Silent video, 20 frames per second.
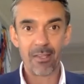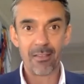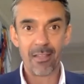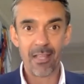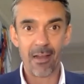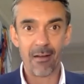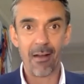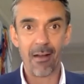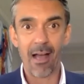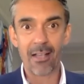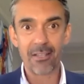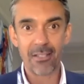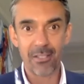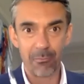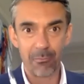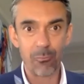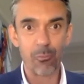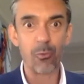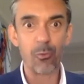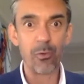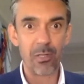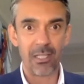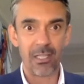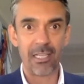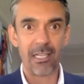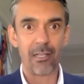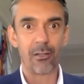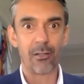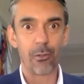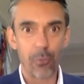There are some
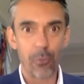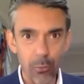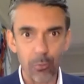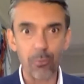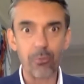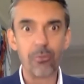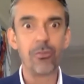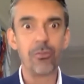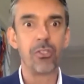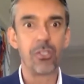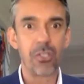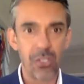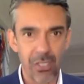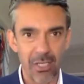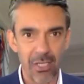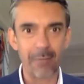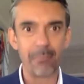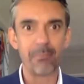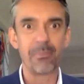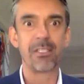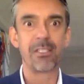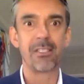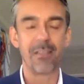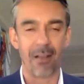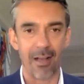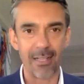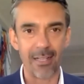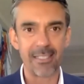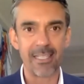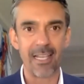really good, cheap
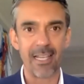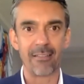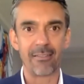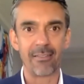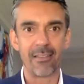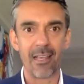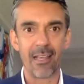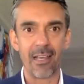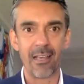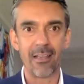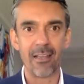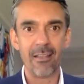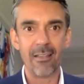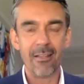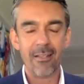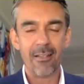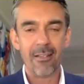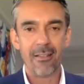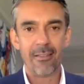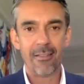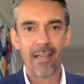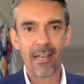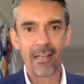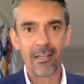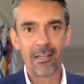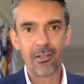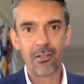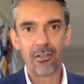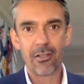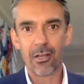sites out there
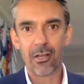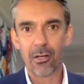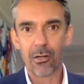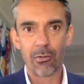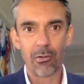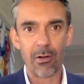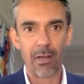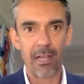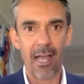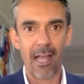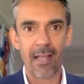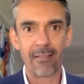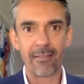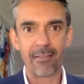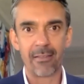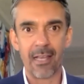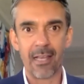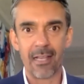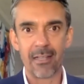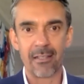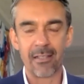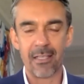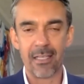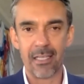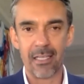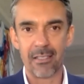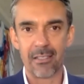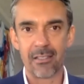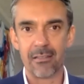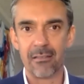that you can create that
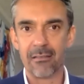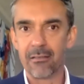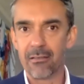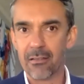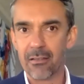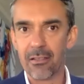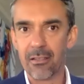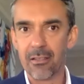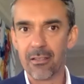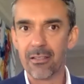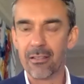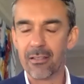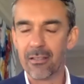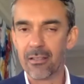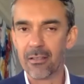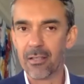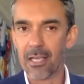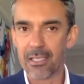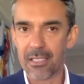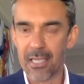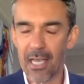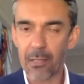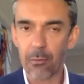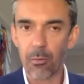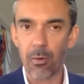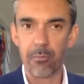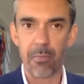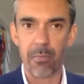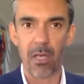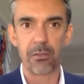is exactly
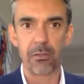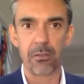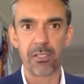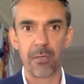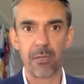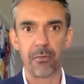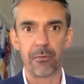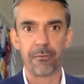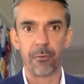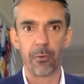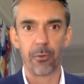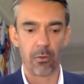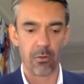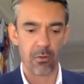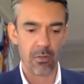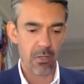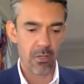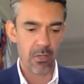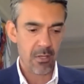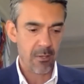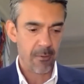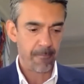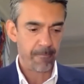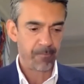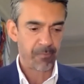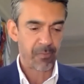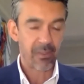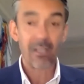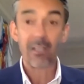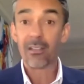what Mel said before.
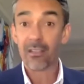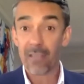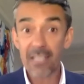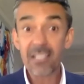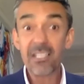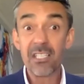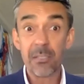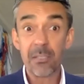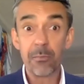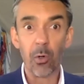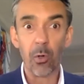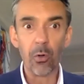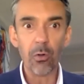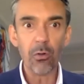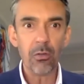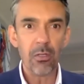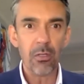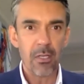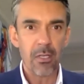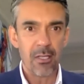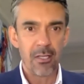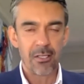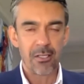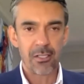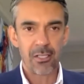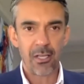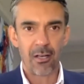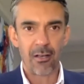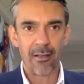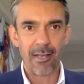Less is more.
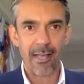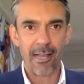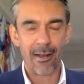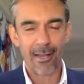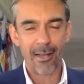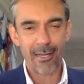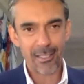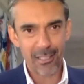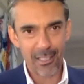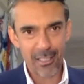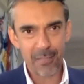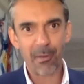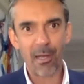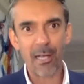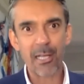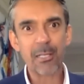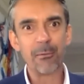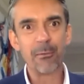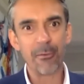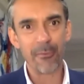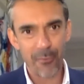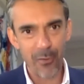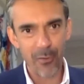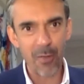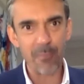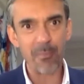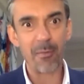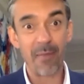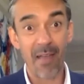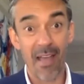So, and I actually spoke to a
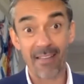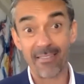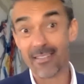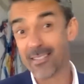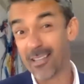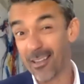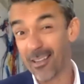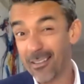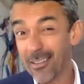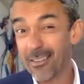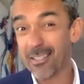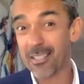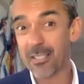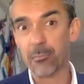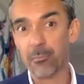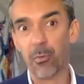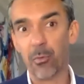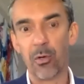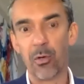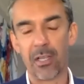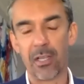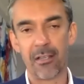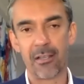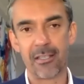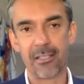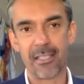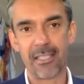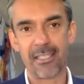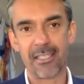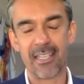firm about this only this morning,
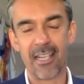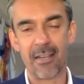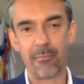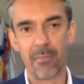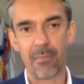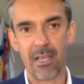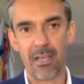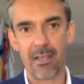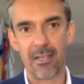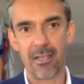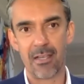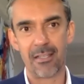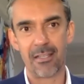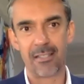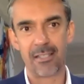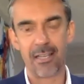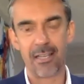because he sent me